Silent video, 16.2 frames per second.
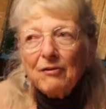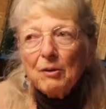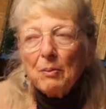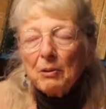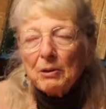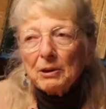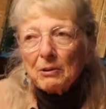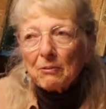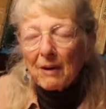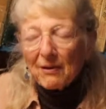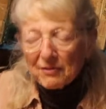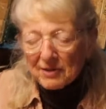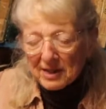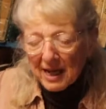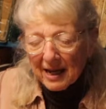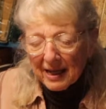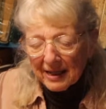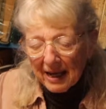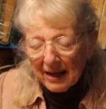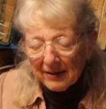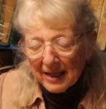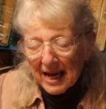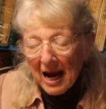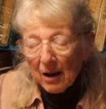put the rough side
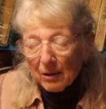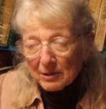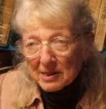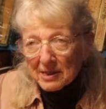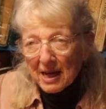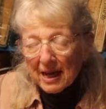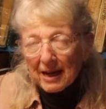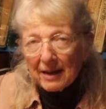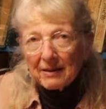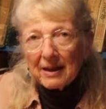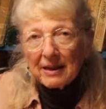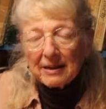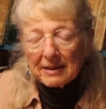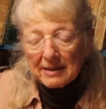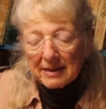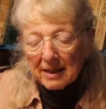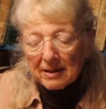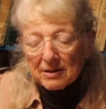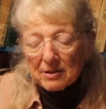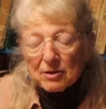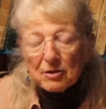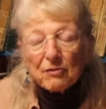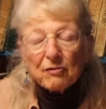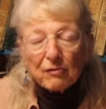on the outside, then it
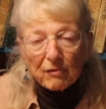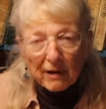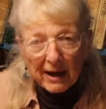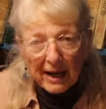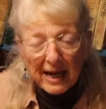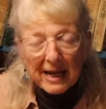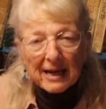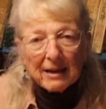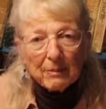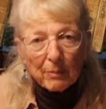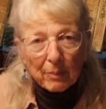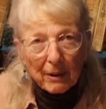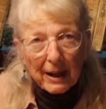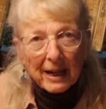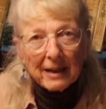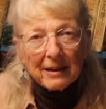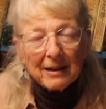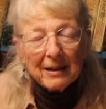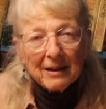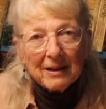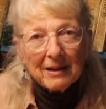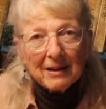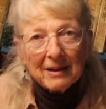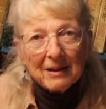tends to fray and break.
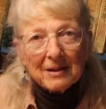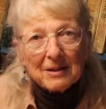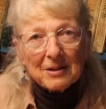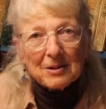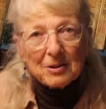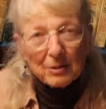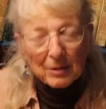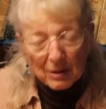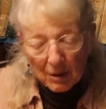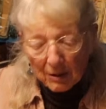So you